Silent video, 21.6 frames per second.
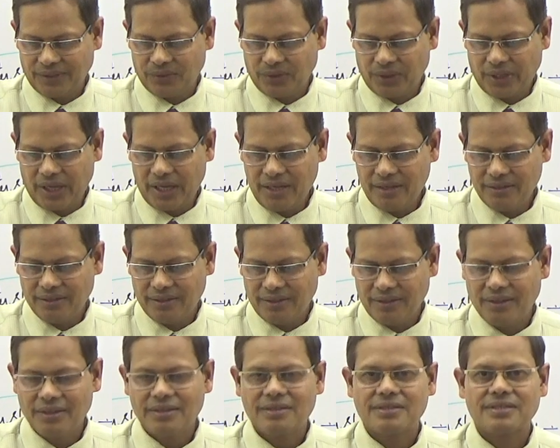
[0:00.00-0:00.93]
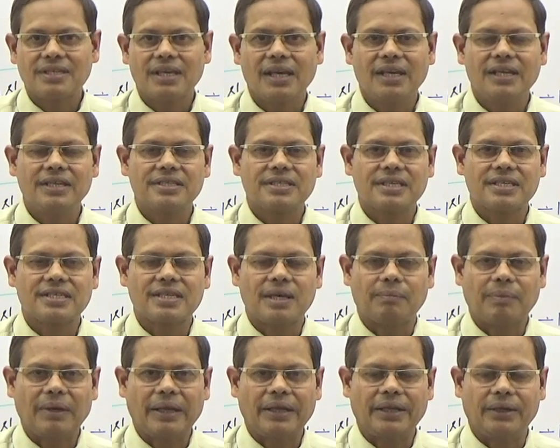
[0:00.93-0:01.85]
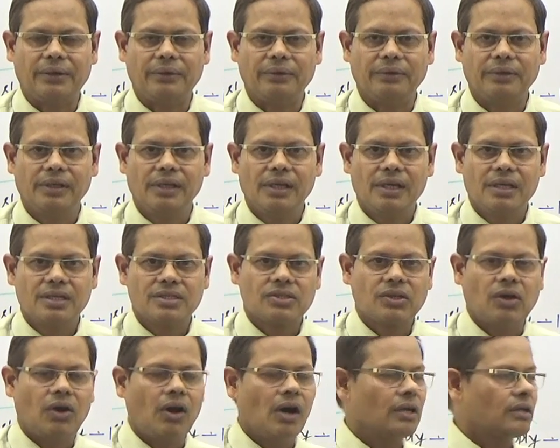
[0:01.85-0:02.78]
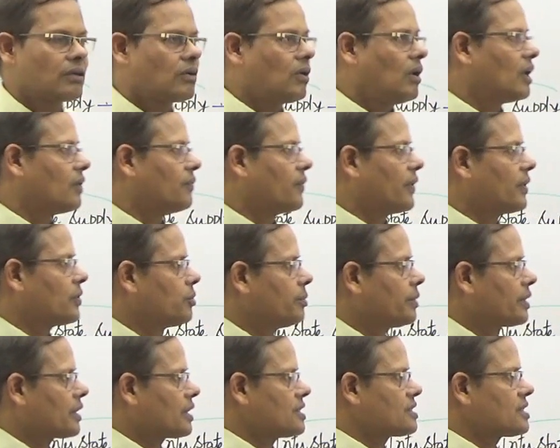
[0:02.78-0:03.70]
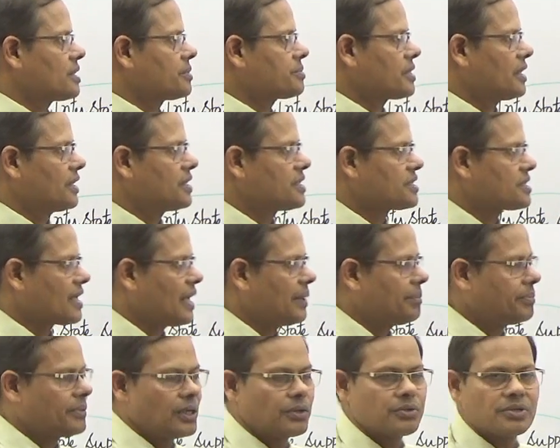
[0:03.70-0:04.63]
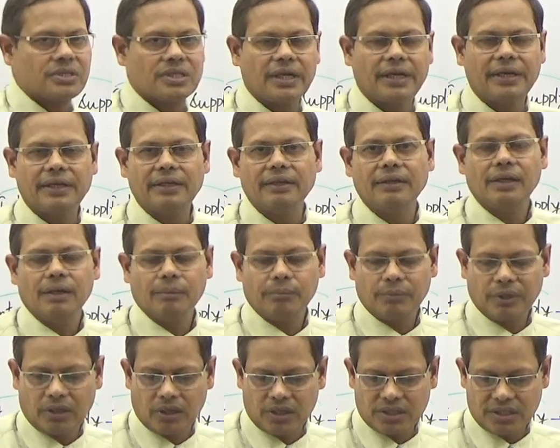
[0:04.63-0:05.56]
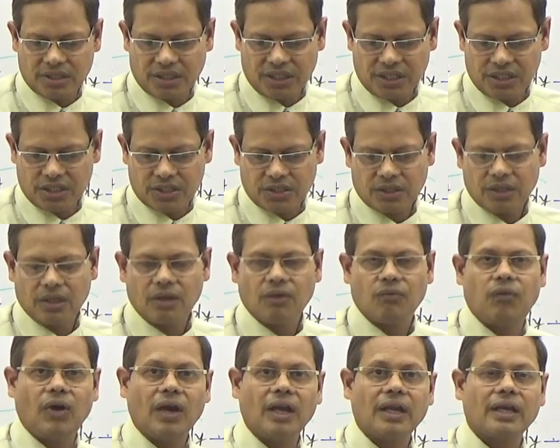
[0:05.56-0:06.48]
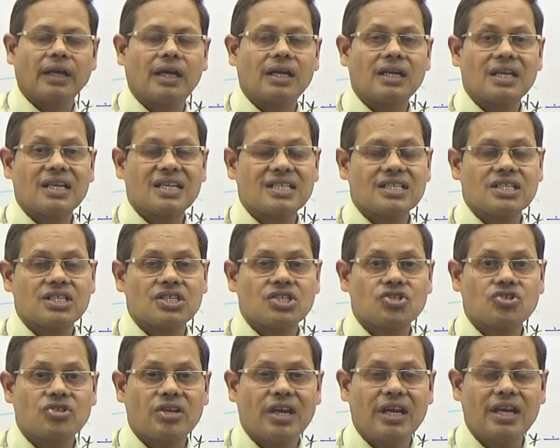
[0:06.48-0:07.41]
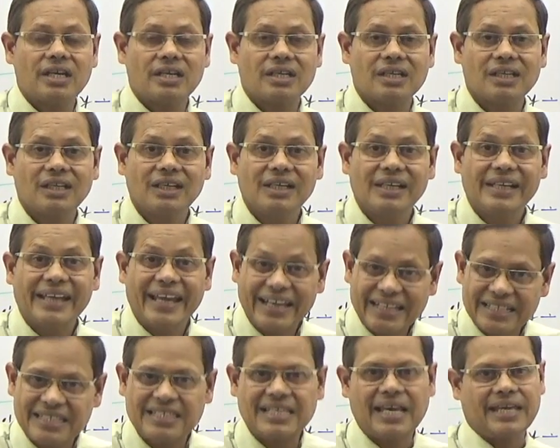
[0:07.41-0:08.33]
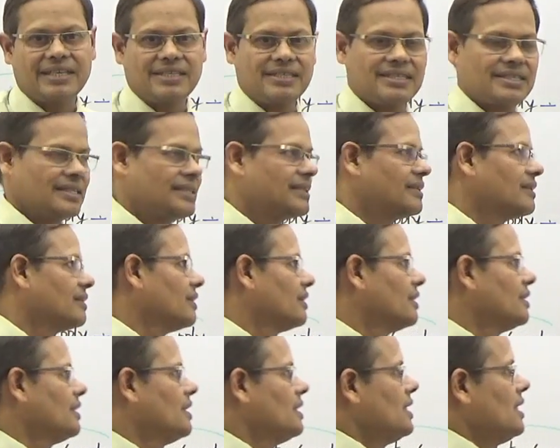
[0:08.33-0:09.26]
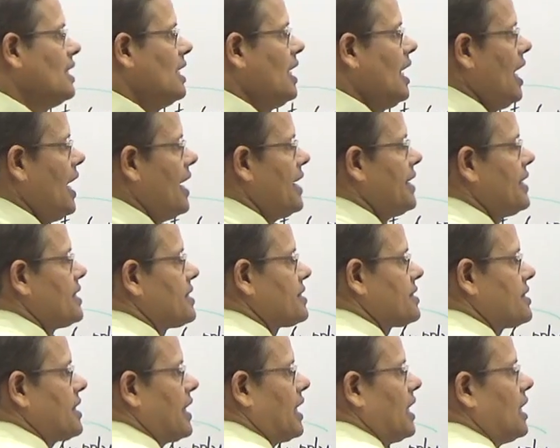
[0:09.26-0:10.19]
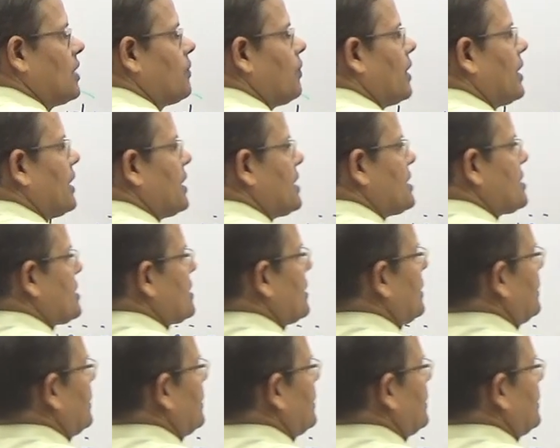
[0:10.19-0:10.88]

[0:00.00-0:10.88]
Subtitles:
Okay? Sale is a supply now. So, alcohol for human consumption is kept outside because it is falling under state excise. And the second one is